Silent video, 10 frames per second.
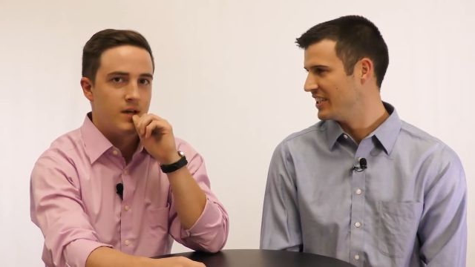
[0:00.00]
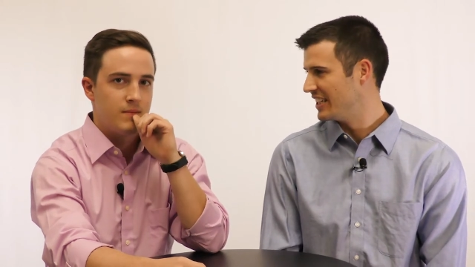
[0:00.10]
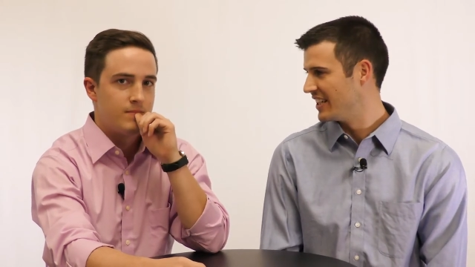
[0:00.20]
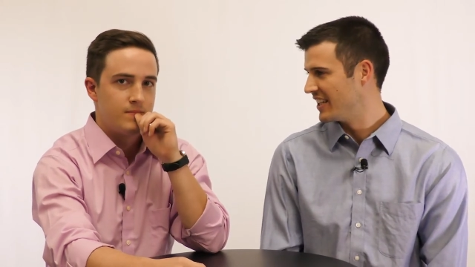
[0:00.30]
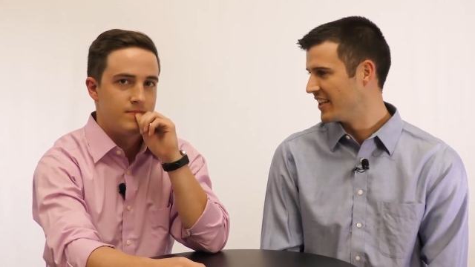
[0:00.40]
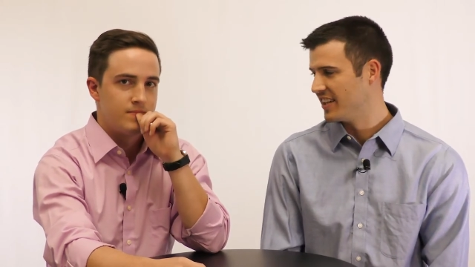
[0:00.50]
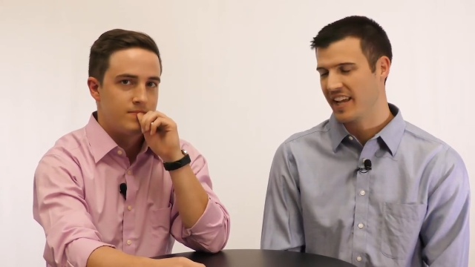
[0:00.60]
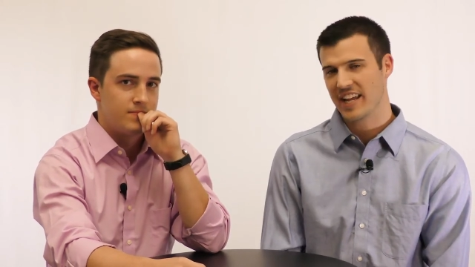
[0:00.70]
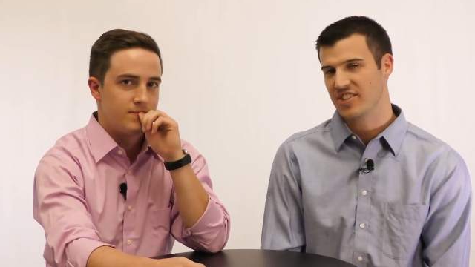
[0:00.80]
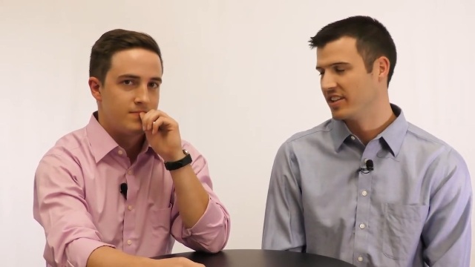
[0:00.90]
Speaker 1: No.
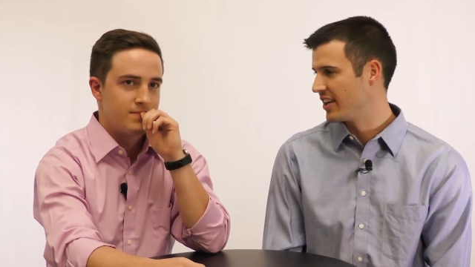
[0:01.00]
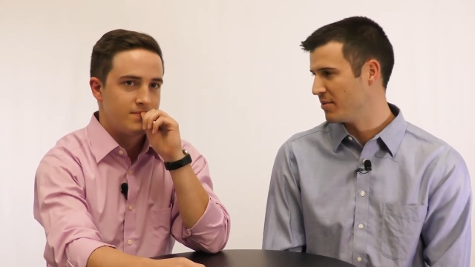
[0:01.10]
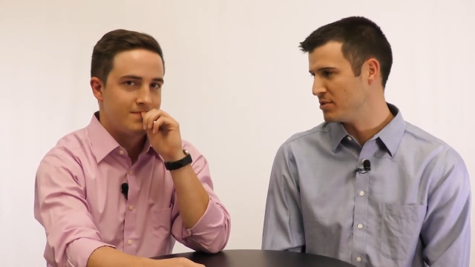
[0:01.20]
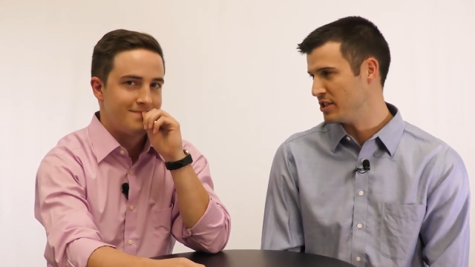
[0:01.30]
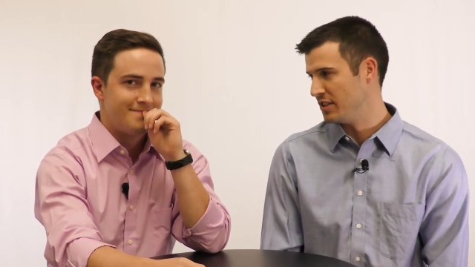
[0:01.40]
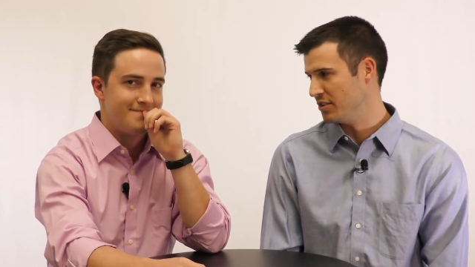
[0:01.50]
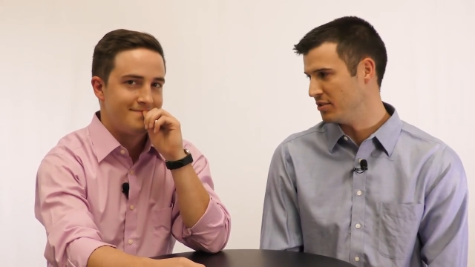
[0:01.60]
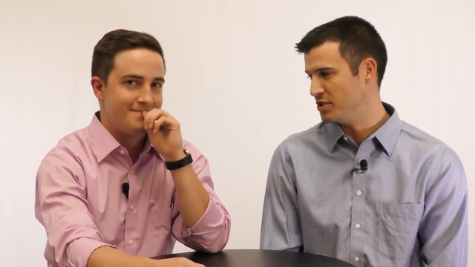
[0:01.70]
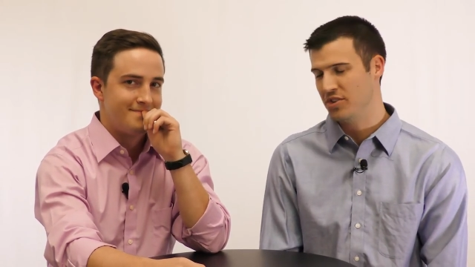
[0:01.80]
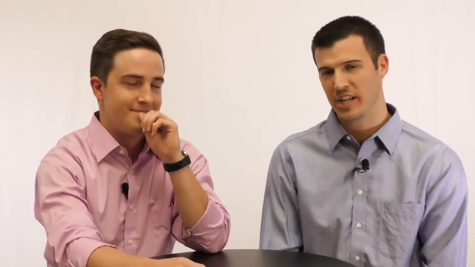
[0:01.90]
Angela comes to you,
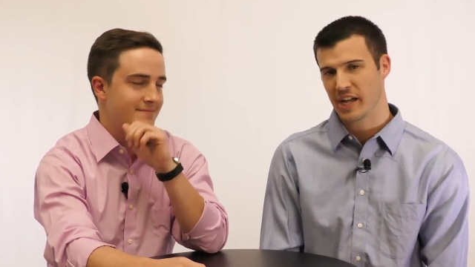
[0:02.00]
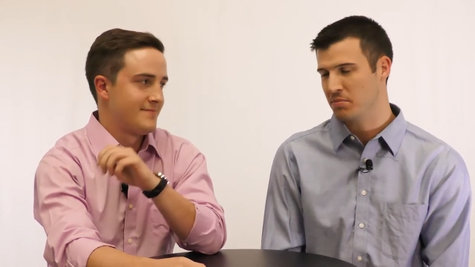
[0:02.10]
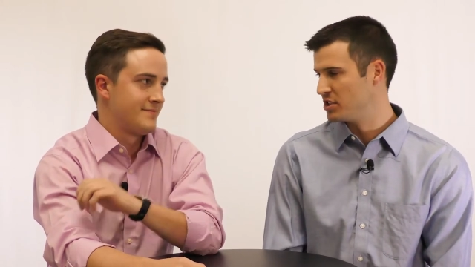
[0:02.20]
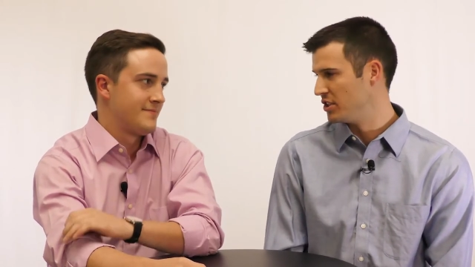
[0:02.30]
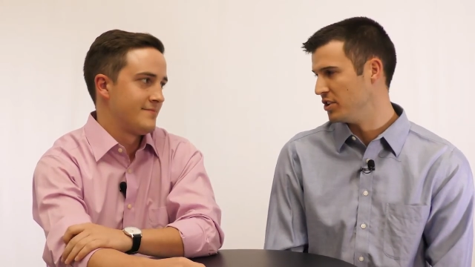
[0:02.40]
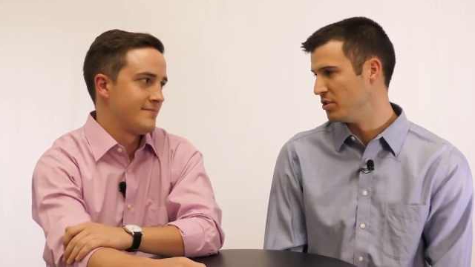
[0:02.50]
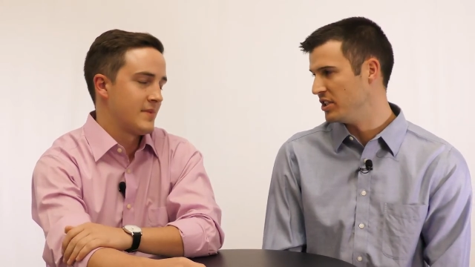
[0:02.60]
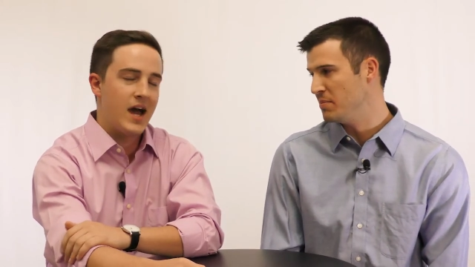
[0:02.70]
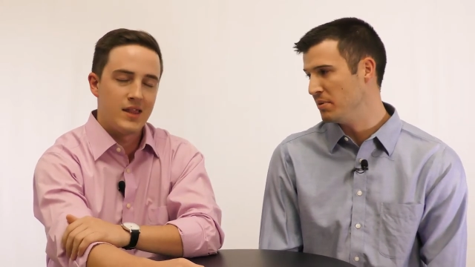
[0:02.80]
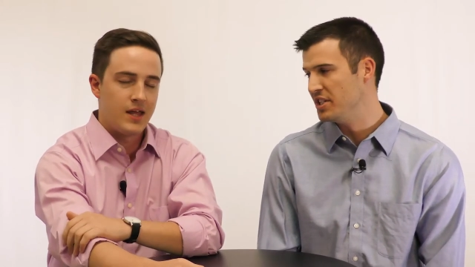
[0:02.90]
Judy comes to you,
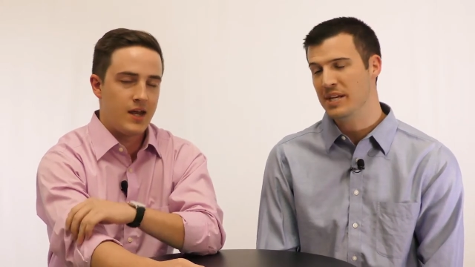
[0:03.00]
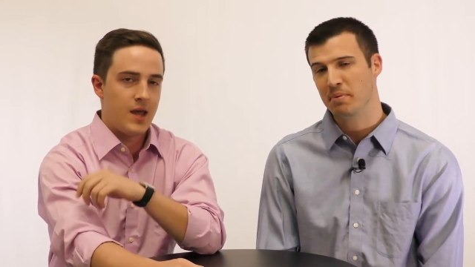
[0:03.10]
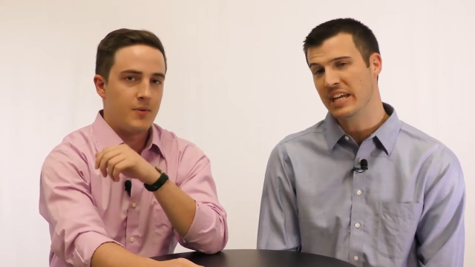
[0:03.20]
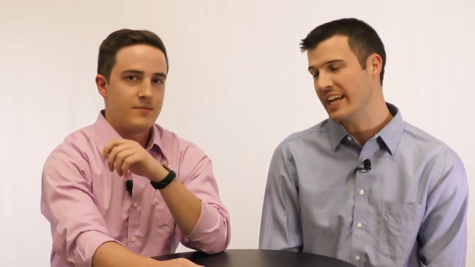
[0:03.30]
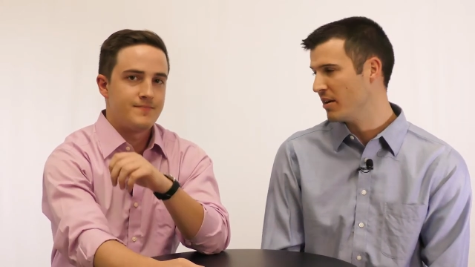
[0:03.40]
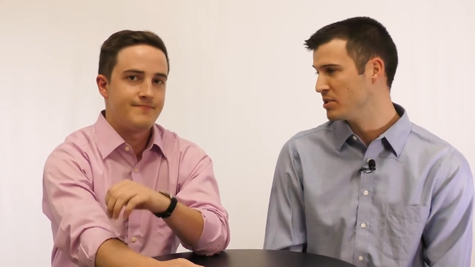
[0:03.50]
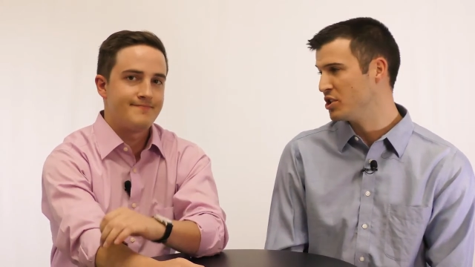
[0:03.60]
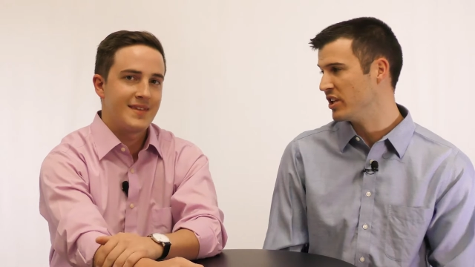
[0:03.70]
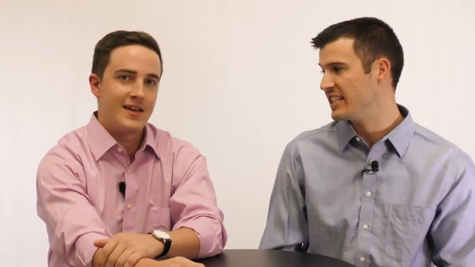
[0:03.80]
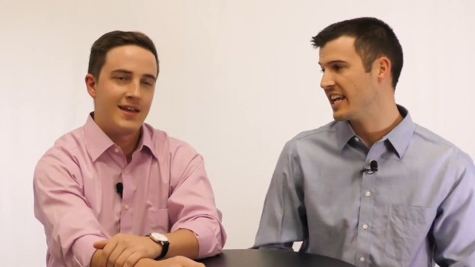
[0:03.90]
D- DP it. comes to
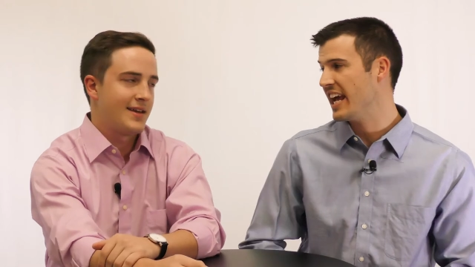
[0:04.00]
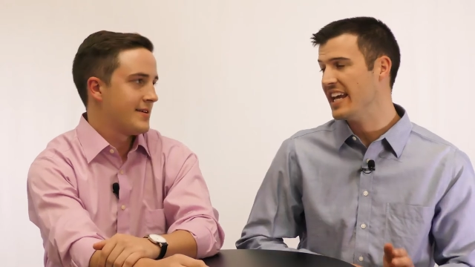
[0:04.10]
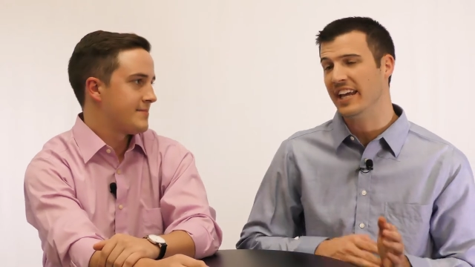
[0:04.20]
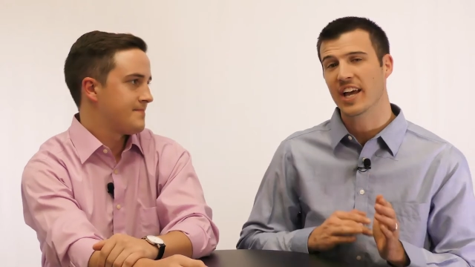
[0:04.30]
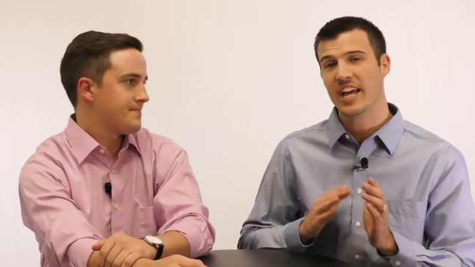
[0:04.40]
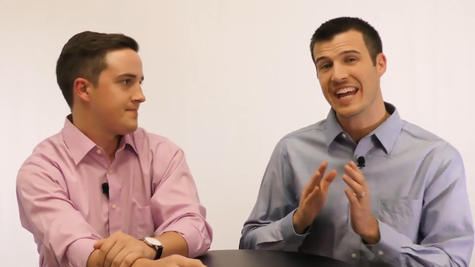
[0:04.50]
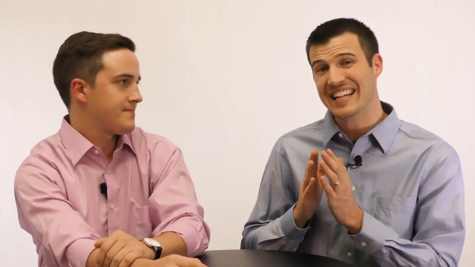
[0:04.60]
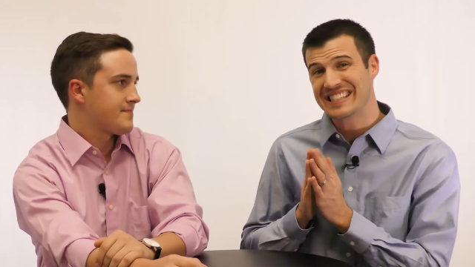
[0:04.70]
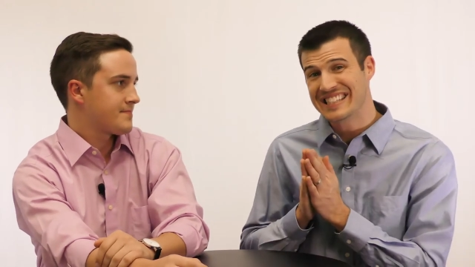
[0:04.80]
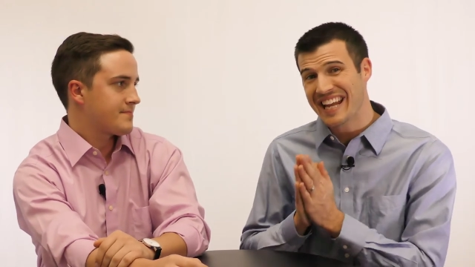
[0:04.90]
you, and they say, "Hey,
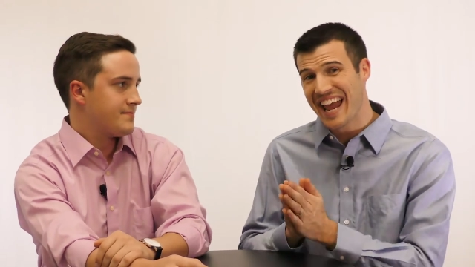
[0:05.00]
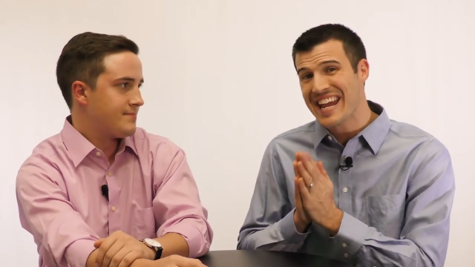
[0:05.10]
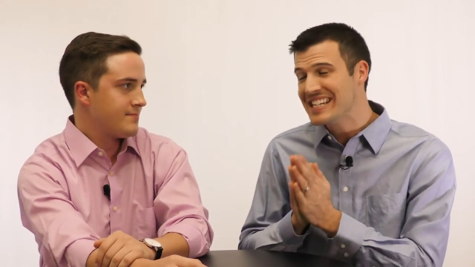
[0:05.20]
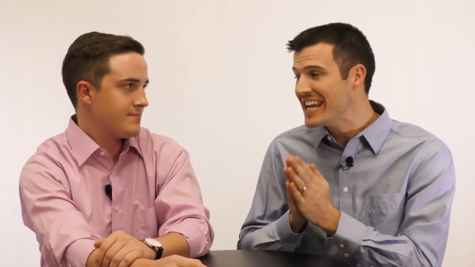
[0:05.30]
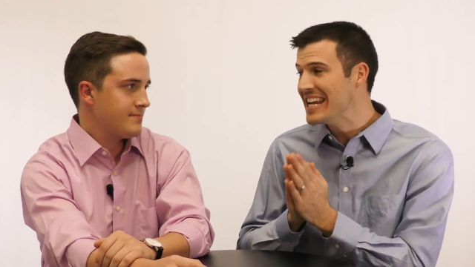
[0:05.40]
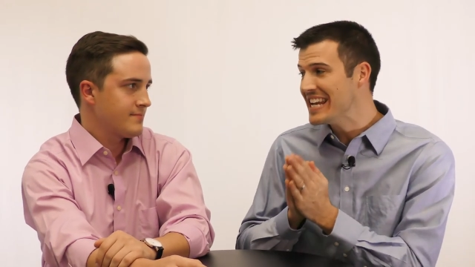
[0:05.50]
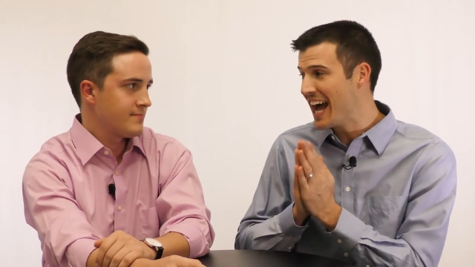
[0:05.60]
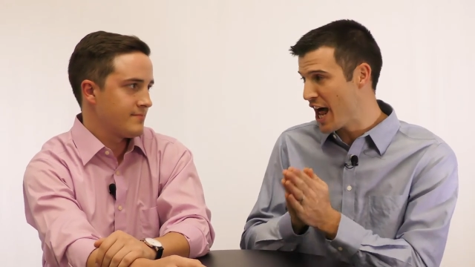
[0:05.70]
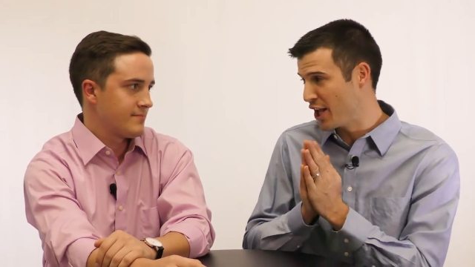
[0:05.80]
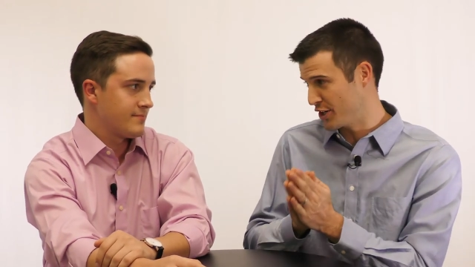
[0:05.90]
it's eighteen
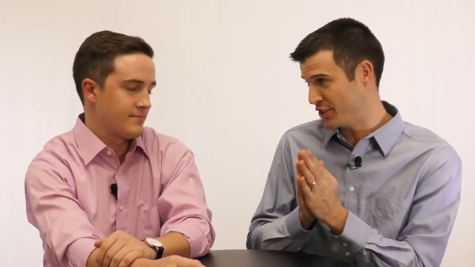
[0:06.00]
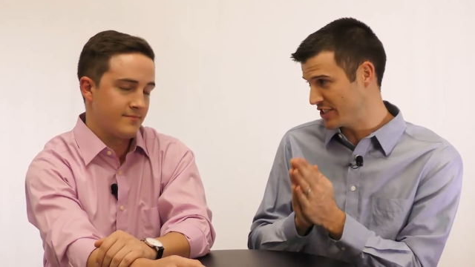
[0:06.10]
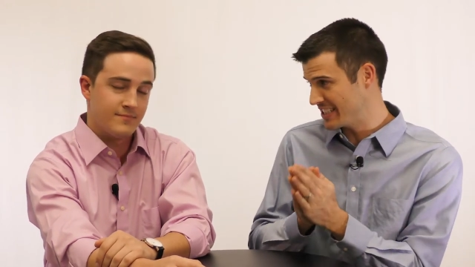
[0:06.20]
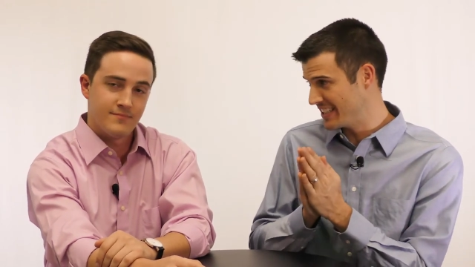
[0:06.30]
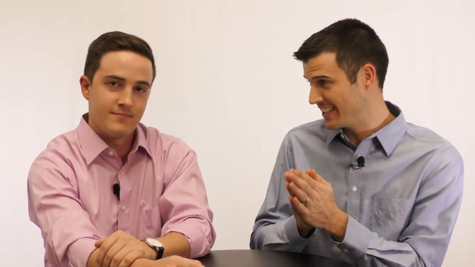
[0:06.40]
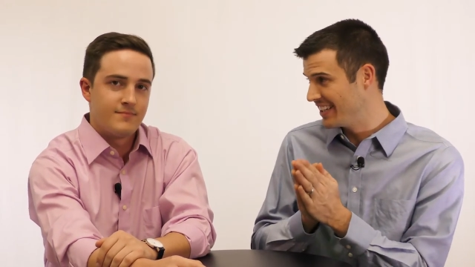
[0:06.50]
dollars."